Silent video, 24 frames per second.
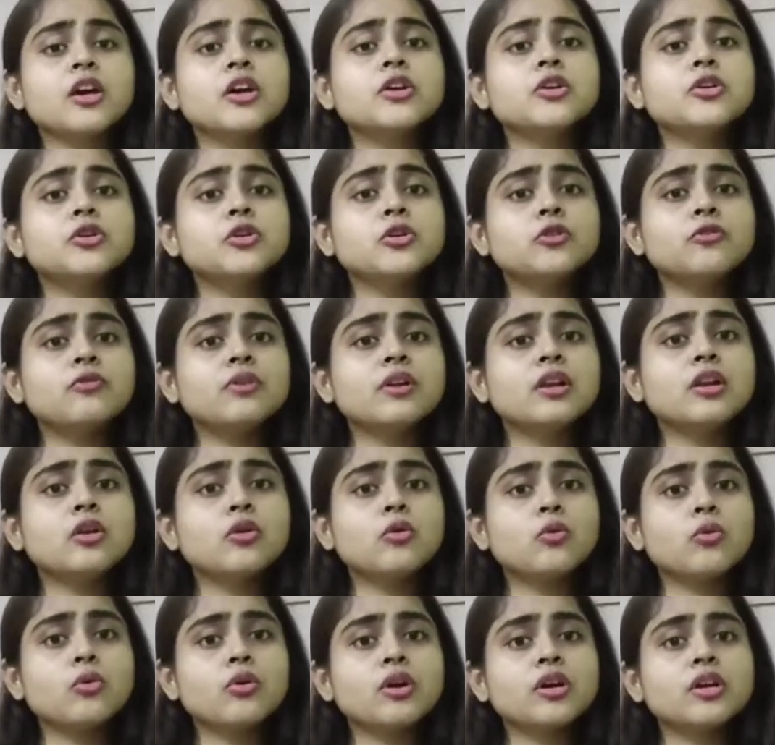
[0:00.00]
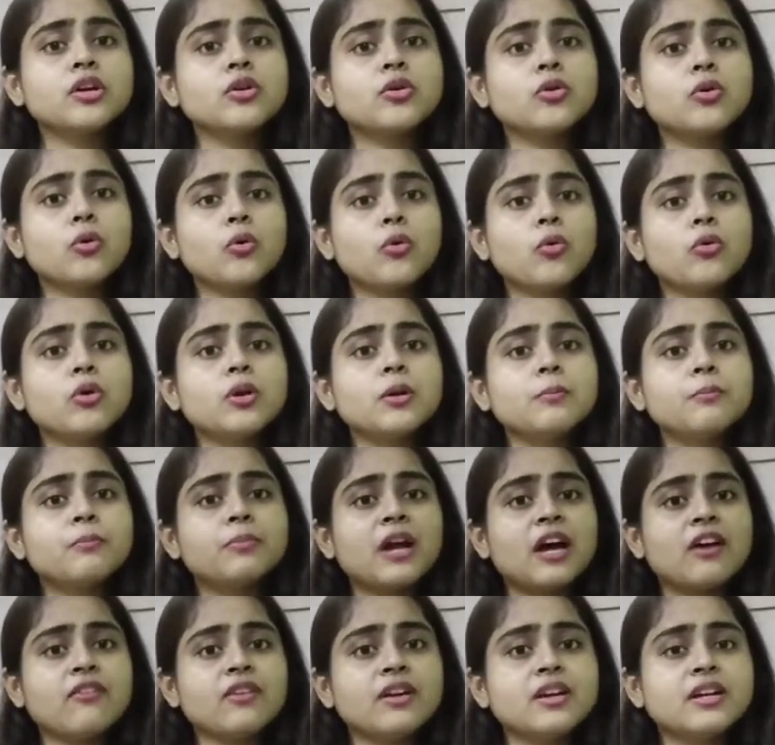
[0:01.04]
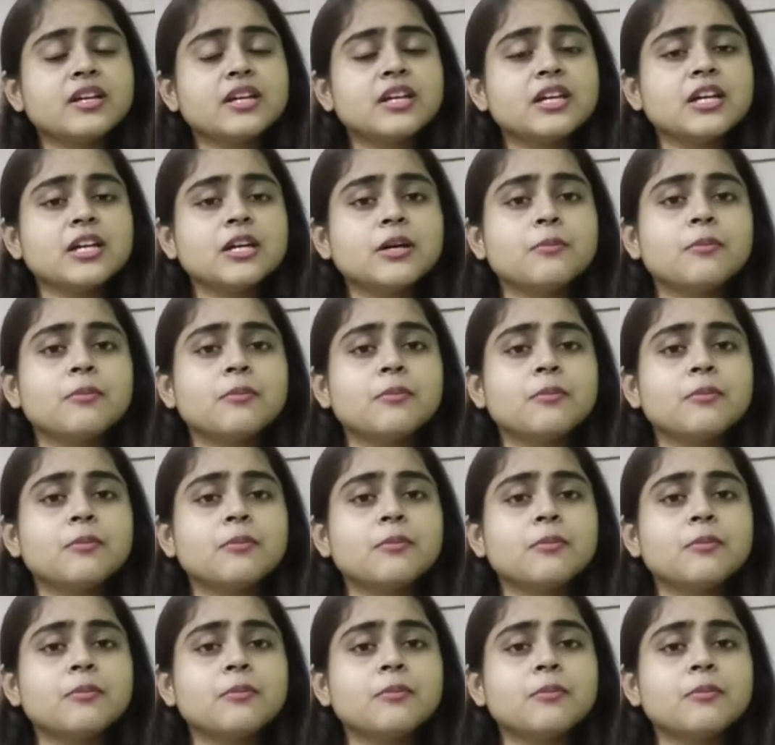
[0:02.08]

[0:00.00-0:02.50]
will know your own private key,